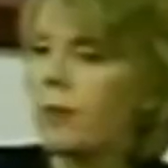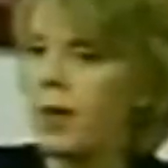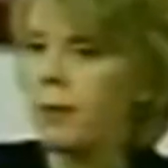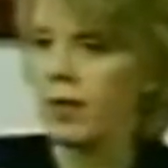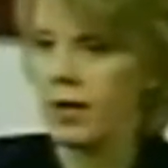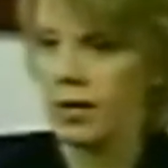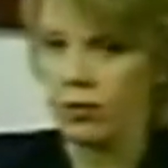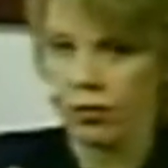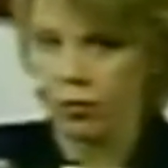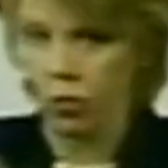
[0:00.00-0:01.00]
when people get
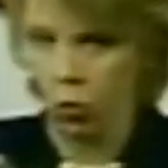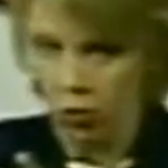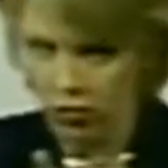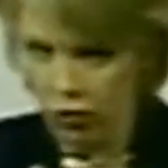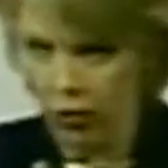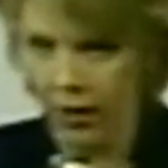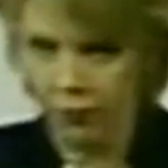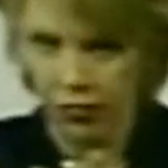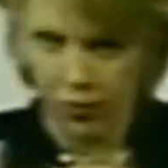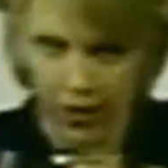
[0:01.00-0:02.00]
into
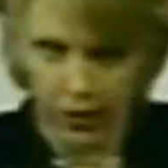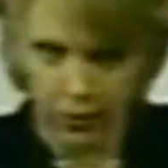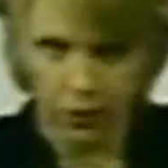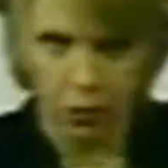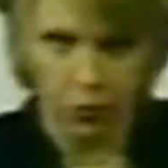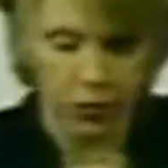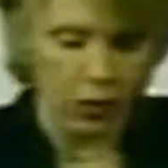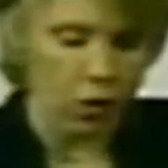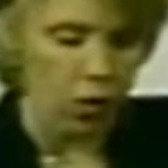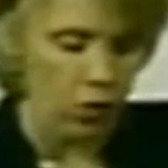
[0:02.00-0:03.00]
witchcraft, Satanism, or the
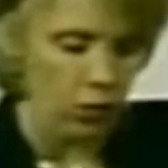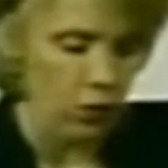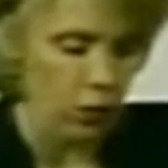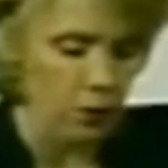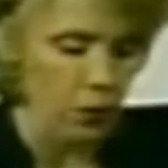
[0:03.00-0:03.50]
occult,